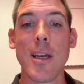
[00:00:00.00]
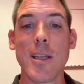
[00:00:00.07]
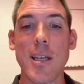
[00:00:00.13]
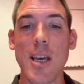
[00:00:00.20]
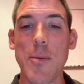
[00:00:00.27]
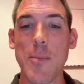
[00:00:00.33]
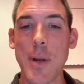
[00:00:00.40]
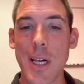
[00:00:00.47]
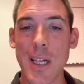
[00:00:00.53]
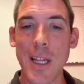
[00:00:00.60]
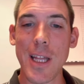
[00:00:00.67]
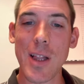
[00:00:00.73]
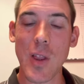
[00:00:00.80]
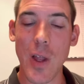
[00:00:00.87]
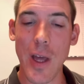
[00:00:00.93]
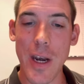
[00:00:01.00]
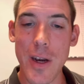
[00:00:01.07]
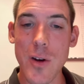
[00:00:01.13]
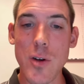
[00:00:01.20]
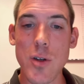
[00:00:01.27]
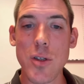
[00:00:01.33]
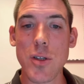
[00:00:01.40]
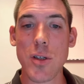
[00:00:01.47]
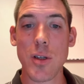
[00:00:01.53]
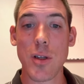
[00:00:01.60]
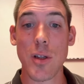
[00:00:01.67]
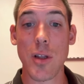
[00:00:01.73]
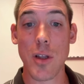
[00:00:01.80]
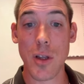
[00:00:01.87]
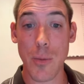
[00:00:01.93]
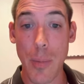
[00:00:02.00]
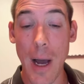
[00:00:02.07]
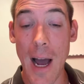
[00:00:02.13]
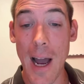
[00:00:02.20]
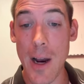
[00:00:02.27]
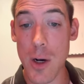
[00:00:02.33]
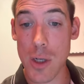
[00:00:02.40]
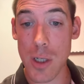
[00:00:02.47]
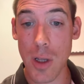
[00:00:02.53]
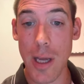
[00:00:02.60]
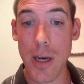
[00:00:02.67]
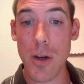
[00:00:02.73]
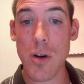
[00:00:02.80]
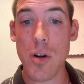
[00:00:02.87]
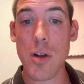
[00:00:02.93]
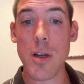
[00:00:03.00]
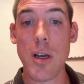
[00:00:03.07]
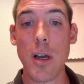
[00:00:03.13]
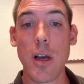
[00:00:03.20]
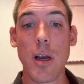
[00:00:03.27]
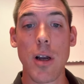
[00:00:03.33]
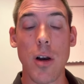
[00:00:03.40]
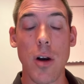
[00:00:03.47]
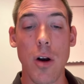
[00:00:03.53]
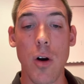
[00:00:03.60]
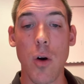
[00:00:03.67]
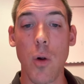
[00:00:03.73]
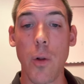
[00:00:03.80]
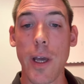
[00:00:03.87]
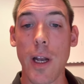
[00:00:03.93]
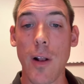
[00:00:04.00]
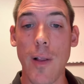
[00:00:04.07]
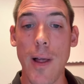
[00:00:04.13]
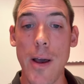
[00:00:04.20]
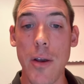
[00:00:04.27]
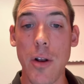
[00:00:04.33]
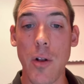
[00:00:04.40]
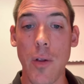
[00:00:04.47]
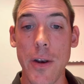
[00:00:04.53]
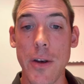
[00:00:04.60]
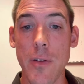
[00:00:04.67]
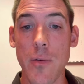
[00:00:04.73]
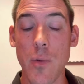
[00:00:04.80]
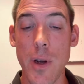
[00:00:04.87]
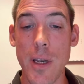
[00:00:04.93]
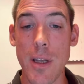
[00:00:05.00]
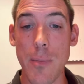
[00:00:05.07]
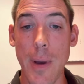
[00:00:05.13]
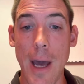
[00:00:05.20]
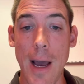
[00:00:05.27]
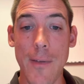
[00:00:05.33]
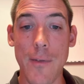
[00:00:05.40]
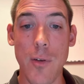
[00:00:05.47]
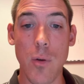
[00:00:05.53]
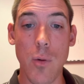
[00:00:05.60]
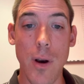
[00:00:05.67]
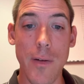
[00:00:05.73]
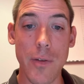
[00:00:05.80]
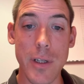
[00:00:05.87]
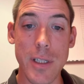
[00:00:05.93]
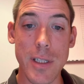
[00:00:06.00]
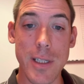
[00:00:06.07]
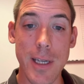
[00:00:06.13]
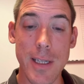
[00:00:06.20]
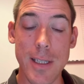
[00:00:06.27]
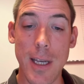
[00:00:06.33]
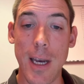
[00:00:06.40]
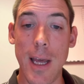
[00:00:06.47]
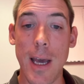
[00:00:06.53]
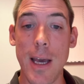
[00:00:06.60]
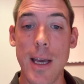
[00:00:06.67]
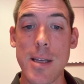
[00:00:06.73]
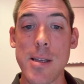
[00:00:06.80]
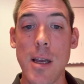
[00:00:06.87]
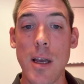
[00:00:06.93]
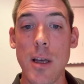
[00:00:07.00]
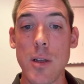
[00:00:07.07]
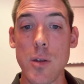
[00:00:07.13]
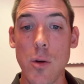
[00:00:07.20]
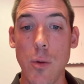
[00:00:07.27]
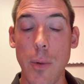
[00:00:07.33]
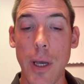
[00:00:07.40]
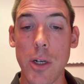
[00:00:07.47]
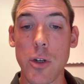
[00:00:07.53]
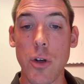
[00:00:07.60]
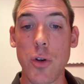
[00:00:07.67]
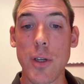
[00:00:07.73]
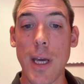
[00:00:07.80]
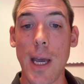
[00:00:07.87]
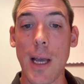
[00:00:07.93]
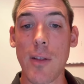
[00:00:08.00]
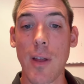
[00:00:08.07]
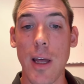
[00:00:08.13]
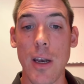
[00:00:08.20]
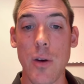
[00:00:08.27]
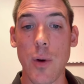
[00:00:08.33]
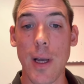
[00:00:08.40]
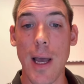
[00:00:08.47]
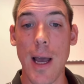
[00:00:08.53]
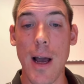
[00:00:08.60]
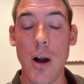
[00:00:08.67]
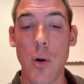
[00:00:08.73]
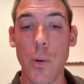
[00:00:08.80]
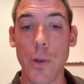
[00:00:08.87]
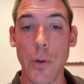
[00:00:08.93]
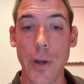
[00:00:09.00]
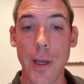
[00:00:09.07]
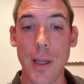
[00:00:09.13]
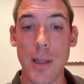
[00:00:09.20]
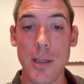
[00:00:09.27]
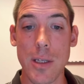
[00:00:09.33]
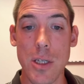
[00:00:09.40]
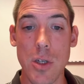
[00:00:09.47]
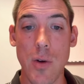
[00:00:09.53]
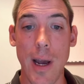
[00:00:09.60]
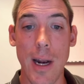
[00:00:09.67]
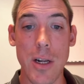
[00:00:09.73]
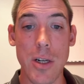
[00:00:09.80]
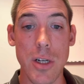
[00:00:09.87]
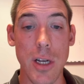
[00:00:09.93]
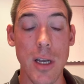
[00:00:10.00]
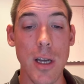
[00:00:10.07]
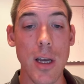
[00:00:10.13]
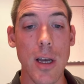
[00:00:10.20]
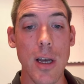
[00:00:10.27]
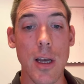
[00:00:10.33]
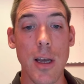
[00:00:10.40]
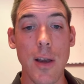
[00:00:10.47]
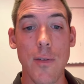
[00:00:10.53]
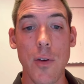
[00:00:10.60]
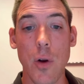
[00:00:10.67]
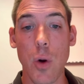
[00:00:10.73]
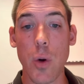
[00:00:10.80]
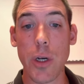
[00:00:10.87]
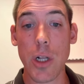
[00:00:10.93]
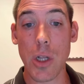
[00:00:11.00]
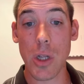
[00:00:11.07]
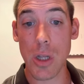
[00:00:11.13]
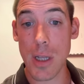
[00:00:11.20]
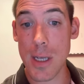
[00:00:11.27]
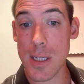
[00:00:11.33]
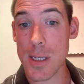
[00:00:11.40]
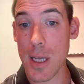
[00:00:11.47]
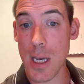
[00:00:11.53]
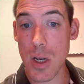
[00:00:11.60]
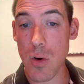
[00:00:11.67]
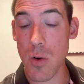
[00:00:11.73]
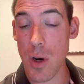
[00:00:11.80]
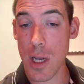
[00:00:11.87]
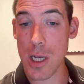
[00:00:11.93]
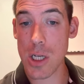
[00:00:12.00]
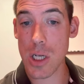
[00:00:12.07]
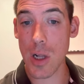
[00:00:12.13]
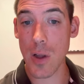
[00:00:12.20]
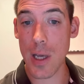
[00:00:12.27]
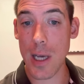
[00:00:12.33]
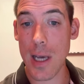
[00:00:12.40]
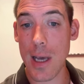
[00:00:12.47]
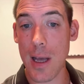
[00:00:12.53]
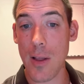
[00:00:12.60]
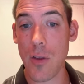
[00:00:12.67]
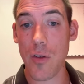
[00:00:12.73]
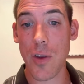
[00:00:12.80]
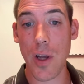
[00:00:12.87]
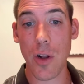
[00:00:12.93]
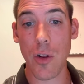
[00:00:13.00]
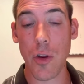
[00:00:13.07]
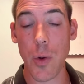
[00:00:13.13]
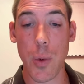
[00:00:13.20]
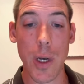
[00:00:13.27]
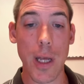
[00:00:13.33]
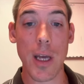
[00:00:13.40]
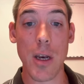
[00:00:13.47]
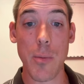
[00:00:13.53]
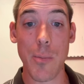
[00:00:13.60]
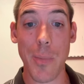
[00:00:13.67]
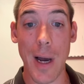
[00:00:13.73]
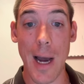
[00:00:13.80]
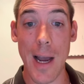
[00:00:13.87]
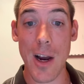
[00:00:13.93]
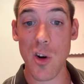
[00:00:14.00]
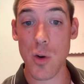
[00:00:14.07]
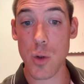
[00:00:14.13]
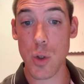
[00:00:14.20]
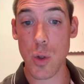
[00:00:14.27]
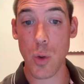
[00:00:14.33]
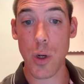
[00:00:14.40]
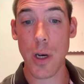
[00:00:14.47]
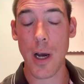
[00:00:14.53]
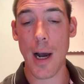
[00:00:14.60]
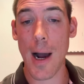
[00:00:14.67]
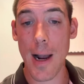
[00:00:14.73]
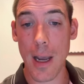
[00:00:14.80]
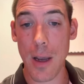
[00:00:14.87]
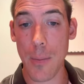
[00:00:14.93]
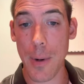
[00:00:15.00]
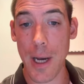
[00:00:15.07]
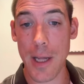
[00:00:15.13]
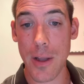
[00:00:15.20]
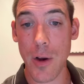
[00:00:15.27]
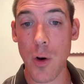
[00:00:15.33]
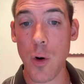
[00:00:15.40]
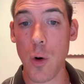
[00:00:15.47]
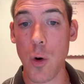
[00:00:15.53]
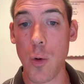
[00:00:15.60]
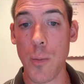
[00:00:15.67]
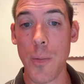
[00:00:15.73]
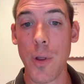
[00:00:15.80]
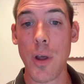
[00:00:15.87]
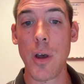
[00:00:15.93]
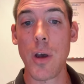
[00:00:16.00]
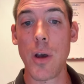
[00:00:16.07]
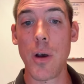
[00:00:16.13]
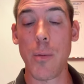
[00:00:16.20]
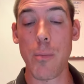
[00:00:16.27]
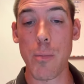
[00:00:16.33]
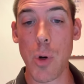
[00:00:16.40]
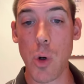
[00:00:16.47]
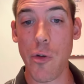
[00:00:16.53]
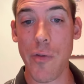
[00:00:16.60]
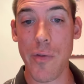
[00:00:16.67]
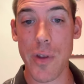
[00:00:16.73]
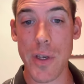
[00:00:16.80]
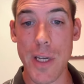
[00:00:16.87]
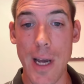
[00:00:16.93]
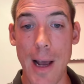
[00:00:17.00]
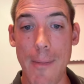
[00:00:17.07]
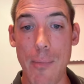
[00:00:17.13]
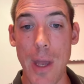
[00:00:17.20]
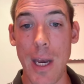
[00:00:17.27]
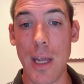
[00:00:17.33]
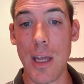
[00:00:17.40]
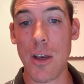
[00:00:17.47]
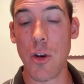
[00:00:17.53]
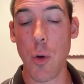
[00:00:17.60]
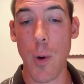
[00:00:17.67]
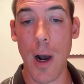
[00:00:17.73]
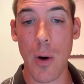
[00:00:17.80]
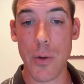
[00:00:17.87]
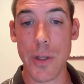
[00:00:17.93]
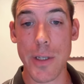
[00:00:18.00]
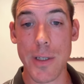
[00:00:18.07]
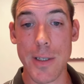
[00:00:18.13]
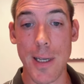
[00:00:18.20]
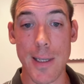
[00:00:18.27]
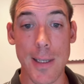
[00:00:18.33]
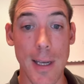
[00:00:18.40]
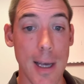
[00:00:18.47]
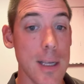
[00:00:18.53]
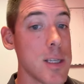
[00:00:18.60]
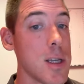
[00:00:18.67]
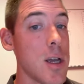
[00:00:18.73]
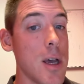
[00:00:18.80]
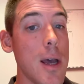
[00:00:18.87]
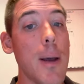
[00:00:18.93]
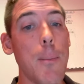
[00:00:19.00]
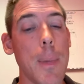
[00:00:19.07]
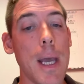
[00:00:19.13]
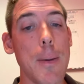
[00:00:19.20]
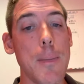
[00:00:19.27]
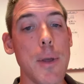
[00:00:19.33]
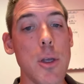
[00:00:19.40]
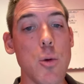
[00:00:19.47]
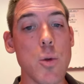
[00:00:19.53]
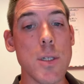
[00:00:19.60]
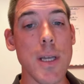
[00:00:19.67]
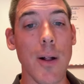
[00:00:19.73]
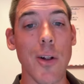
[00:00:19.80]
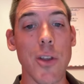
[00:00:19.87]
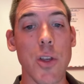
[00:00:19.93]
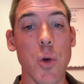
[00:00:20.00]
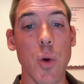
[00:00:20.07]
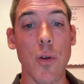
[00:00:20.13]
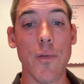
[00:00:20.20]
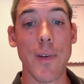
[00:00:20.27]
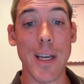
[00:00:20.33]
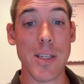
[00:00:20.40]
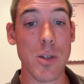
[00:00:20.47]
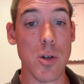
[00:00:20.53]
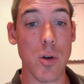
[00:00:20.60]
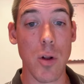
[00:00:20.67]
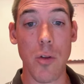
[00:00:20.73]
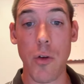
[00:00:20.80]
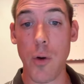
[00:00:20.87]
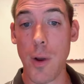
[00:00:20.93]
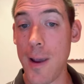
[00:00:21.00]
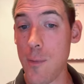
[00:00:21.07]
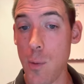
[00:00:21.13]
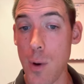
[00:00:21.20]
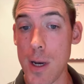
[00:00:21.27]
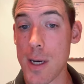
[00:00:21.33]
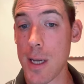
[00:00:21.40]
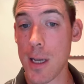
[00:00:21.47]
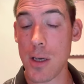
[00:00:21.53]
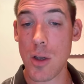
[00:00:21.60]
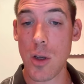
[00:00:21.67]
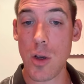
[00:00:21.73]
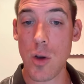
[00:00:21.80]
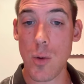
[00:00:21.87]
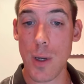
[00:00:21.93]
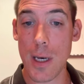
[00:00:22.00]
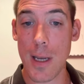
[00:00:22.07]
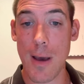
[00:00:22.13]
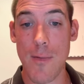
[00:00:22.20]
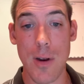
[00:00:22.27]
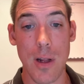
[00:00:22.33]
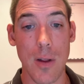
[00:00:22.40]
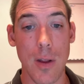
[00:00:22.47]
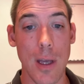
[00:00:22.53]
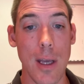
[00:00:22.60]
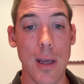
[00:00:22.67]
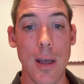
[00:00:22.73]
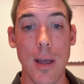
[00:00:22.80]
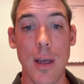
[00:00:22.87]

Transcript: Typically lenders, the buyer's lender, are only gonna allow you to rent it back for roughly 60 days. So make sure you take that into account when looking at this strategy. If you're going to list it traditionally and sell to an end buyer who's going to occupy the home, most of the time they need you out within 60 days. Maybe you sell it to an investor. It's okay renting it to you indefinitely.